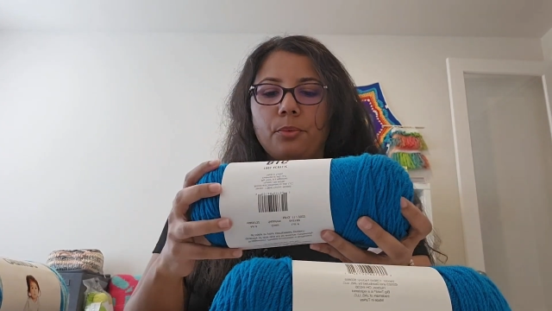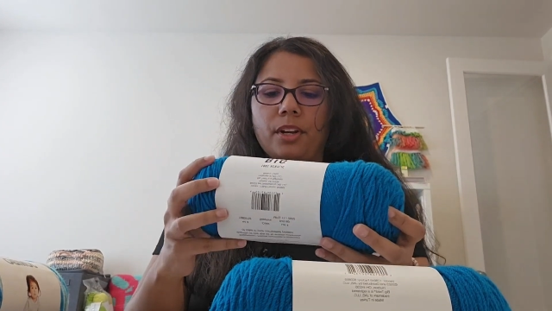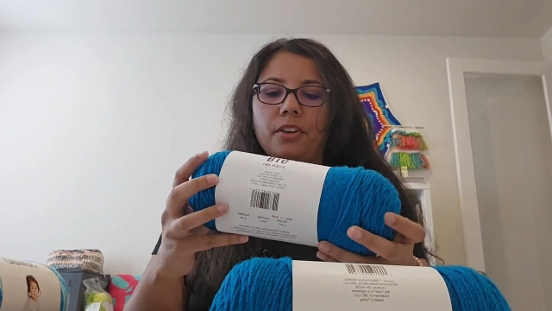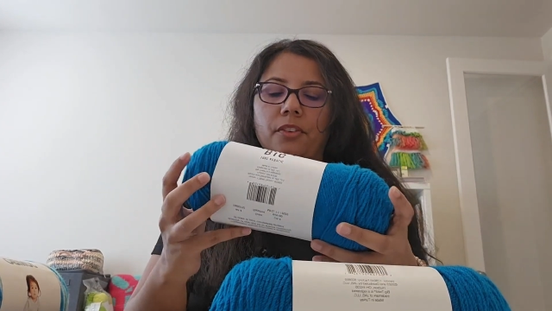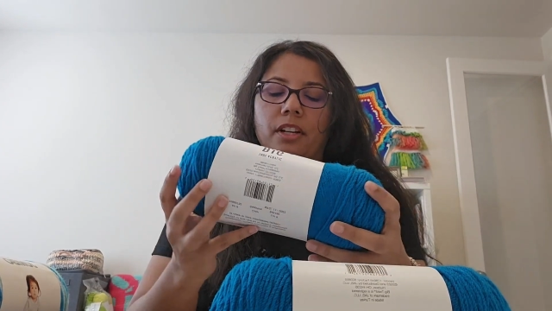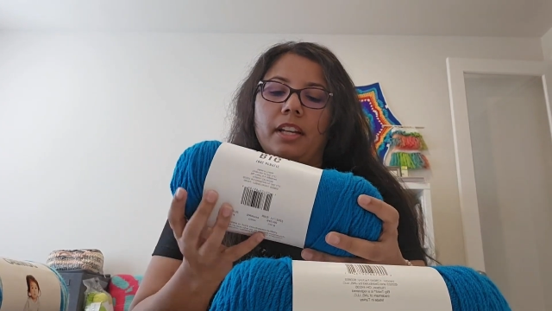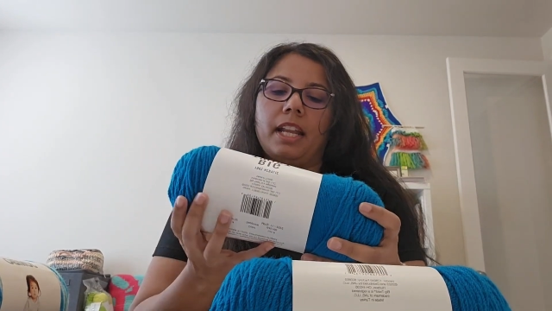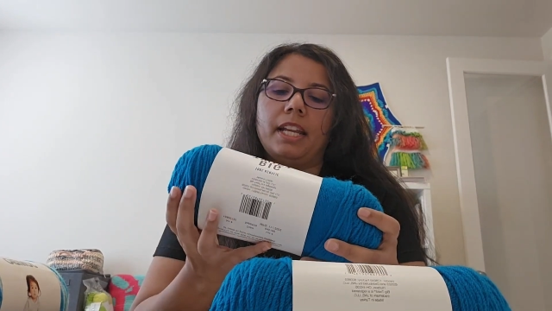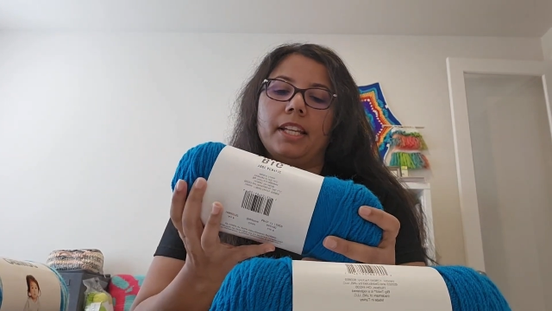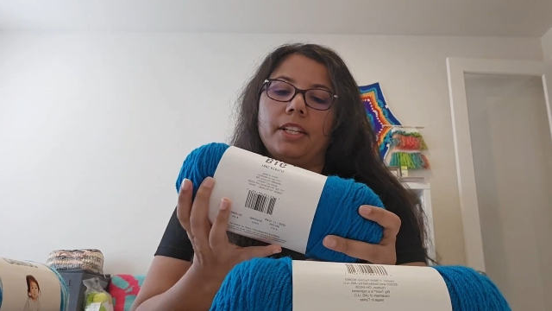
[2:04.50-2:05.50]

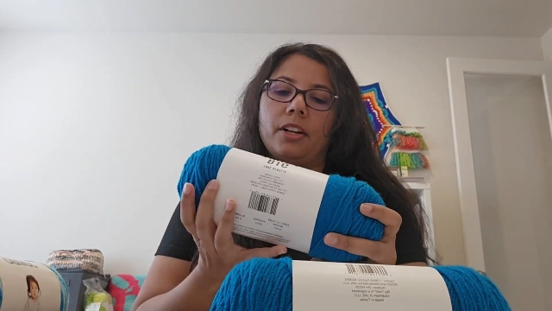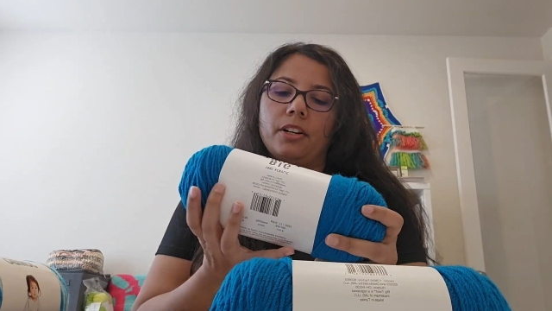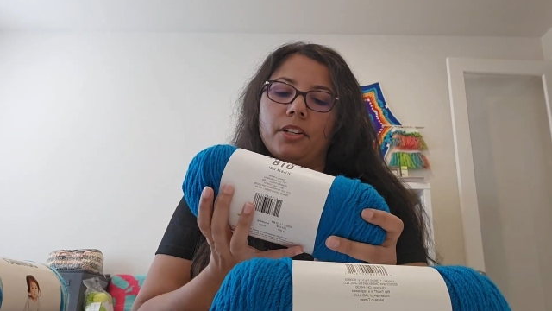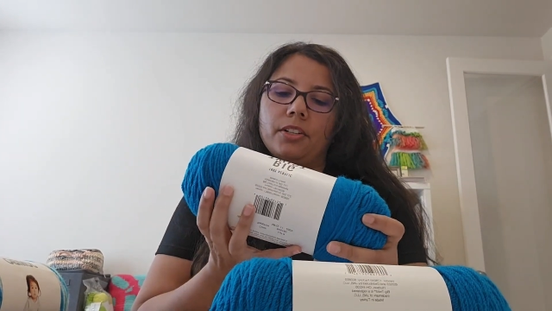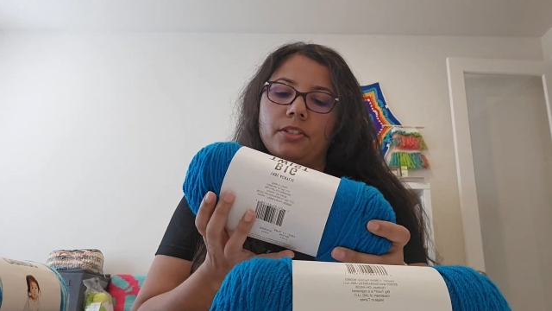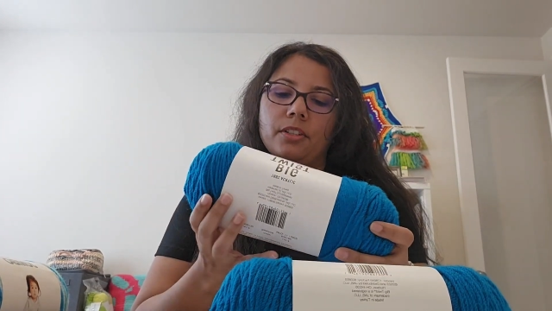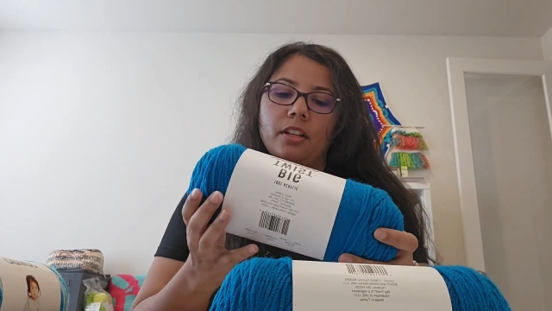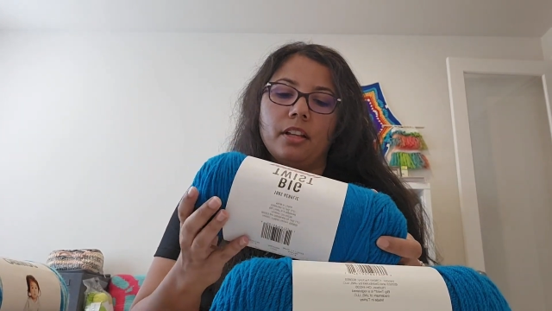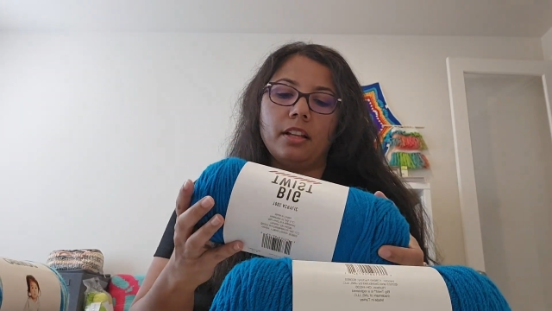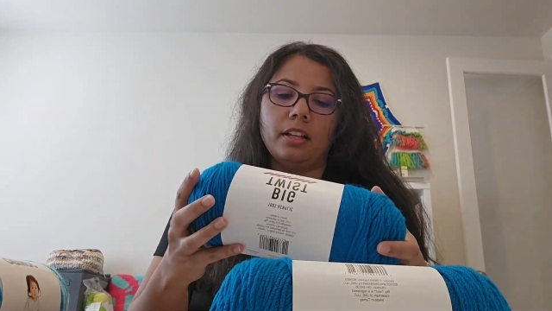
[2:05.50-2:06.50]
380 yards.
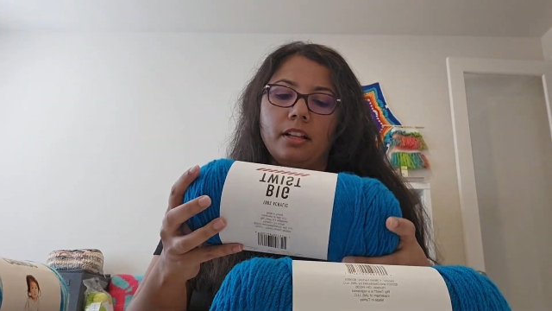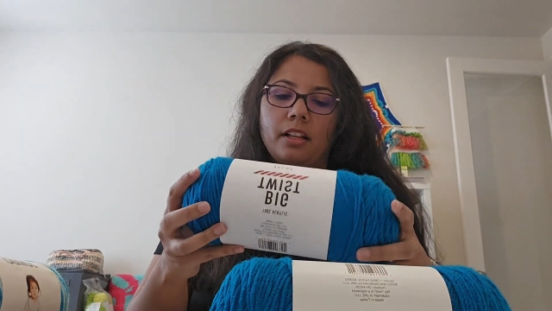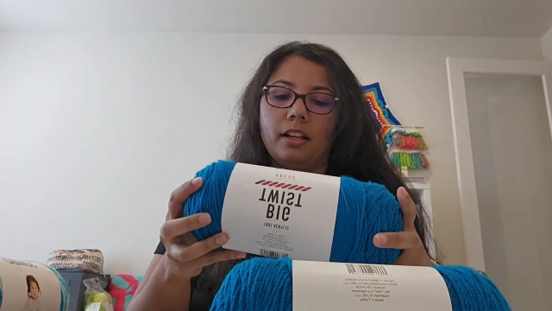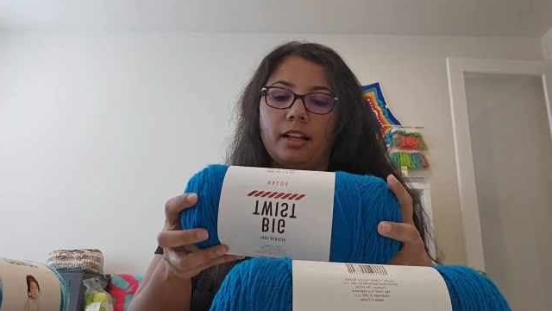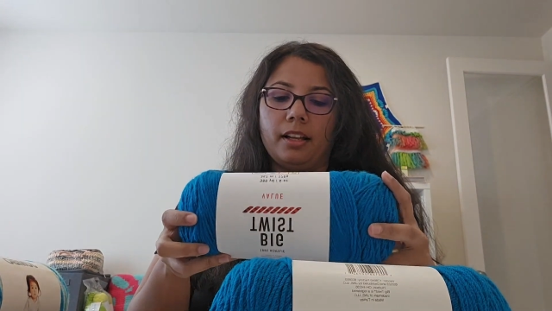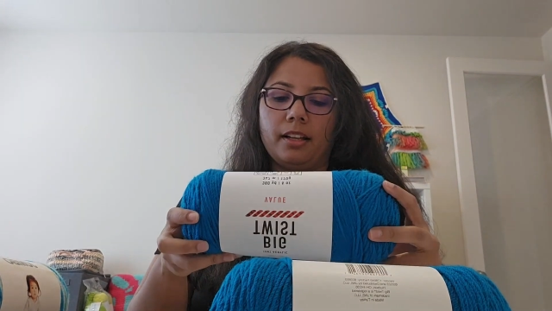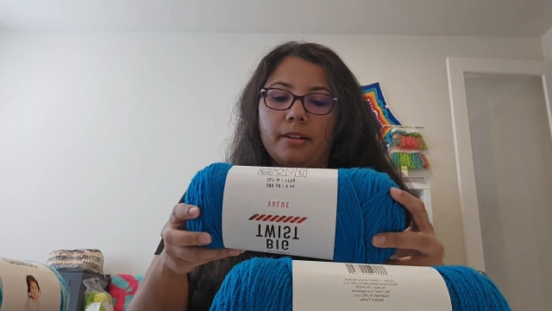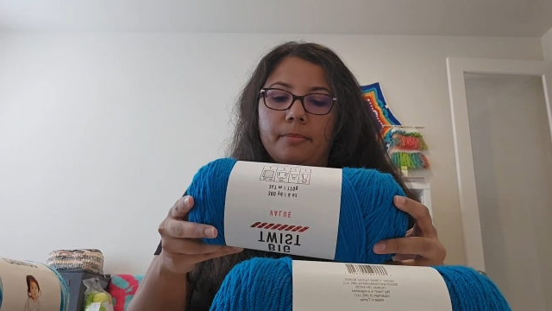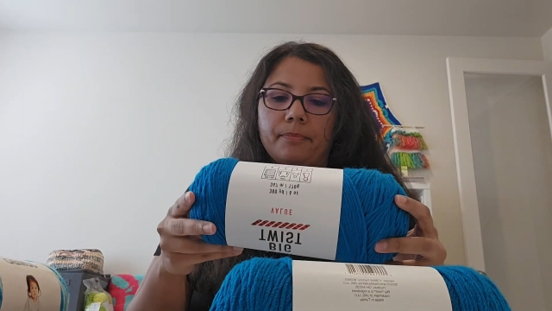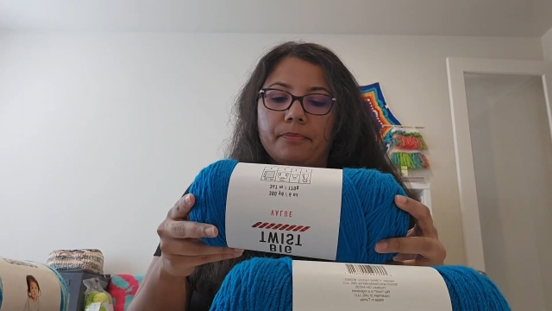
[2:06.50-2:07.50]

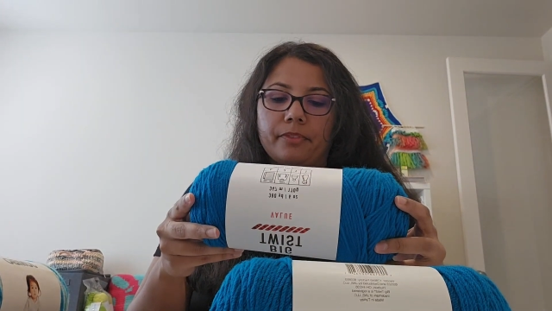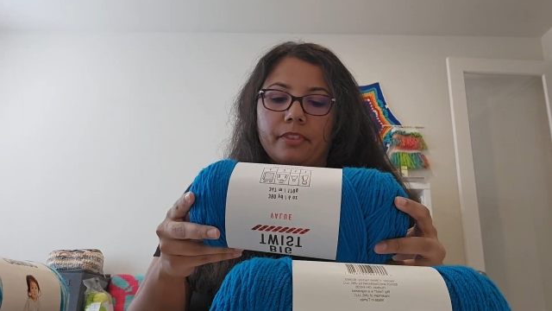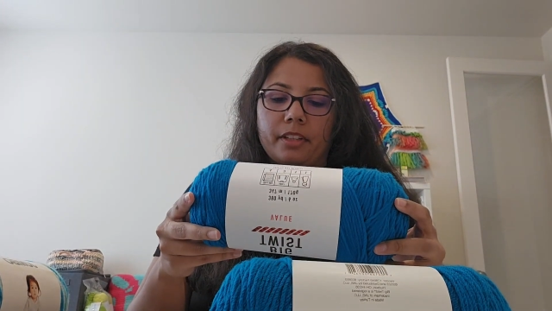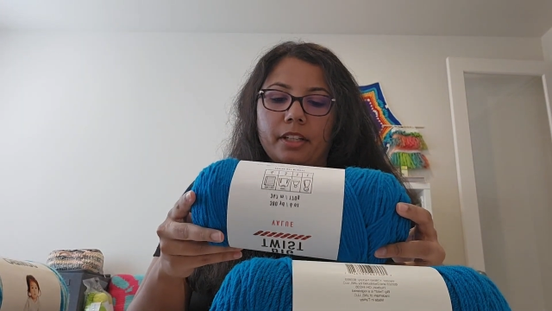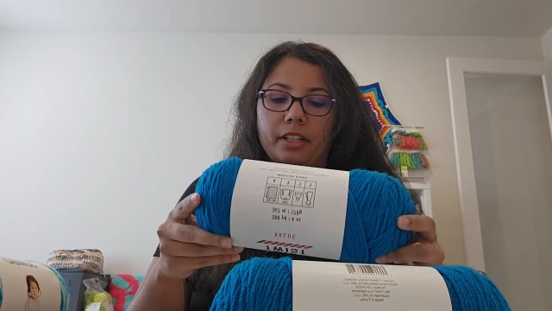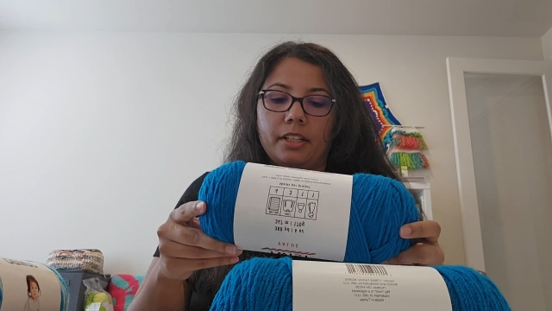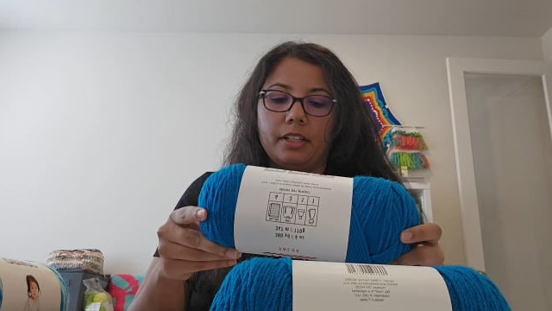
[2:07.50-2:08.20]
It